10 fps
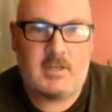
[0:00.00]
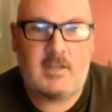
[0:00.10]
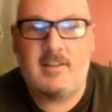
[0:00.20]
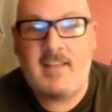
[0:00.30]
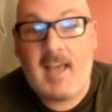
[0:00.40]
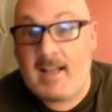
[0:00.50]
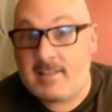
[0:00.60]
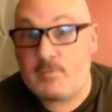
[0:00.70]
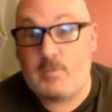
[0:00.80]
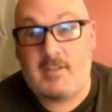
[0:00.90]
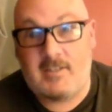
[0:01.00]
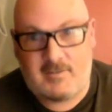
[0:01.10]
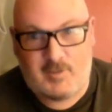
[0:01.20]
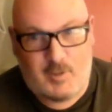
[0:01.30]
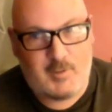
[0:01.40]
And that's when it
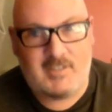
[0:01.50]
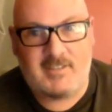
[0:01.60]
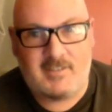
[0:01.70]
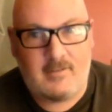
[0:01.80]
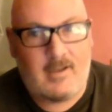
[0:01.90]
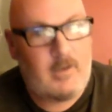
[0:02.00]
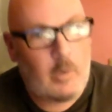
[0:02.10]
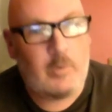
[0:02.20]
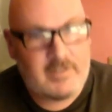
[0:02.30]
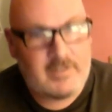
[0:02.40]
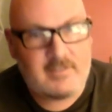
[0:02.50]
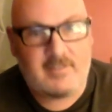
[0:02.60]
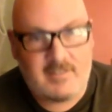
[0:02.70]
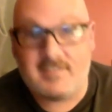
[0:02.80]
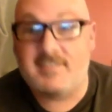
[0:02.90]
turned into like, oh, this is
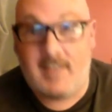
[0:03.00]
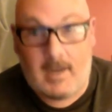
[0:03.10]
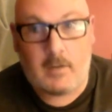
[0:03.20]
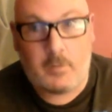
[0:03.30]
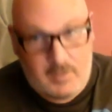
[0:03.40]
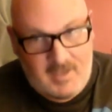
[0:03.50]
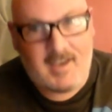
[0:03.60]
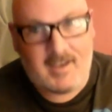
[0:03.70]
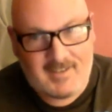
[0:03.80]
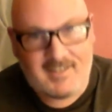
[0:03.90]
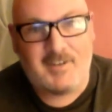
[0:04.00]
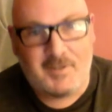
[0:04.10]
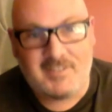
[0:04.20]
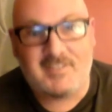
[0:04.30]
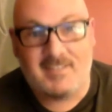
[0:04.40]
like a thing.
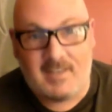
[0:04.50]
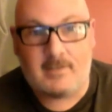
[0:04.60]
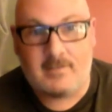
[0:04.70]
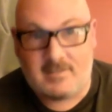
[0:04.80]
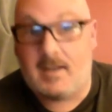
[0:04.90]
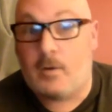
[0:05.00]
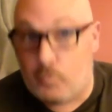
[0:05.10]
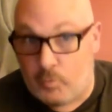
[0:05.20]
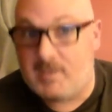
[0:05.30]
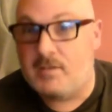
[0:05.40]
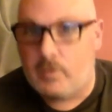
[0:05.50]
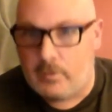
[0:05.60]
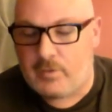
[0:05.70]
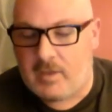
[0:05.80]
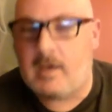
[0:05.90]
This is like a real
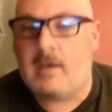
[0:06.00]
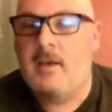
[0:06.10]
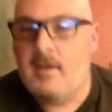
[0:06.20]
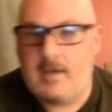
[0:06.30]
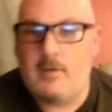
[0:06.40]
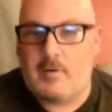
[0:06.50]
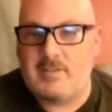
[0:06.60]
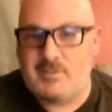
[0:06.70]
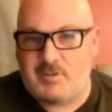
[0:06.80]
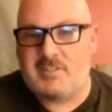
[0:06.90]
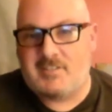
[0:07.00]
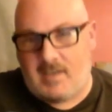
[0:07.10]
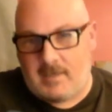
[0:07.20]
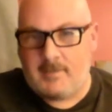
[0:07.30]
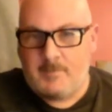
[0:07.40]
thing. It wasn't just
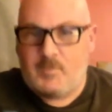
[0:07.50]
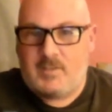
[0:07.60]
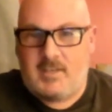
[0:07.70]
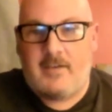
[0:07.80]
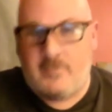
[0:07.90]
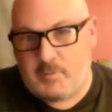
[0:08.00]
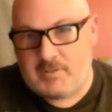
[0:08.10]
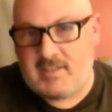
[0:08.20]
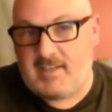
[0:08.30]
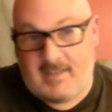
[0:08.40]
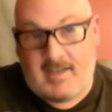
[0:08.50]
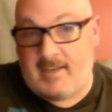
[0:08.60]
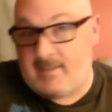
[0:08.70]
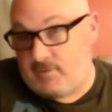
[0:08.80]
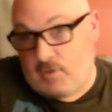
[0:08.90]
like Kevin was like a guy
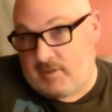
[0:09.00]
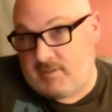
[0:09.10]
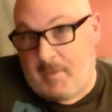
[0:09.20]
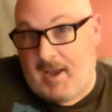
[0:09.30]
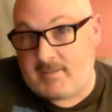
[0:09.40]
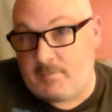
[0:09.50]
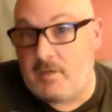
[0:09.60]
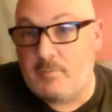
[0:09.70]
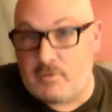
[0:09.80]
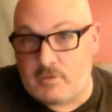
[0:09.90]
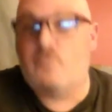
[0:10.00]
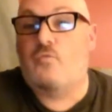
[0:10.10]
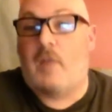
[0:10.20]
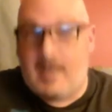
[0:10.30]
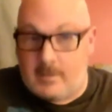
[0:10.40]
that talked smack to people just
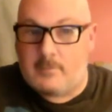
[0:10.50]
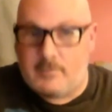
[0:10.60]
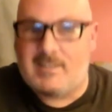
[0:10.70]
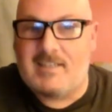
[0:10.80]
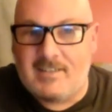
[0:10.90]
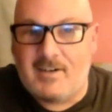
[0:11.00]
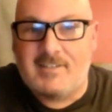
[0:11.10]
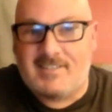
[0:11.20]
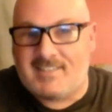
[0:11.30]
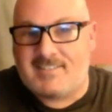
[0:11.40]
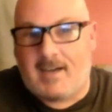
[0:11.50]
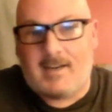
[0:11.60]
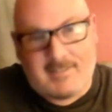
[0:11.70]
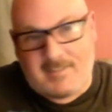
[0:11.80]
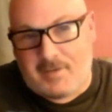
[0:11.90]
randomly on TikTok
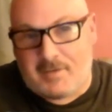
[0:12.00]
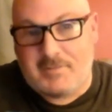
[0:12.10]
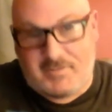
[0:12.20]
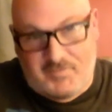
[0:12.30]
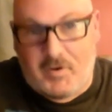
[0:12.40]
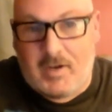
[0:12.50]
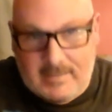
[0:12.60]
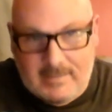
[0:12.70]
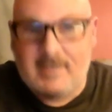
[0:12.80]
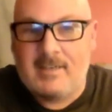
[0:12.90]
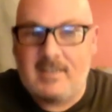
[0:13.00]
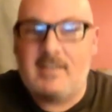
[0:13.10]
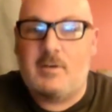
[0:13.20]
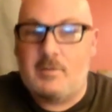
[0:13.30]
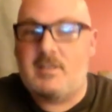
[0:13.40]
because he thought it was fun. It
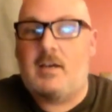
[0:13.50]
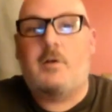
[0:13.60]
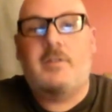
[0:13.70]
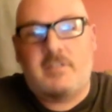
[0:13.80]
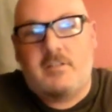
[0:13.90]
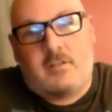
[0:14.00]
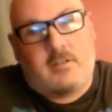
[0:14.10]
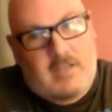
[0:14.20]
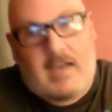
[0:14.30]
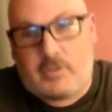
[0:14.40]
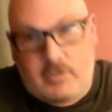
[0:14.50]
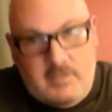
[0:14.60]
was like, oh, there's actually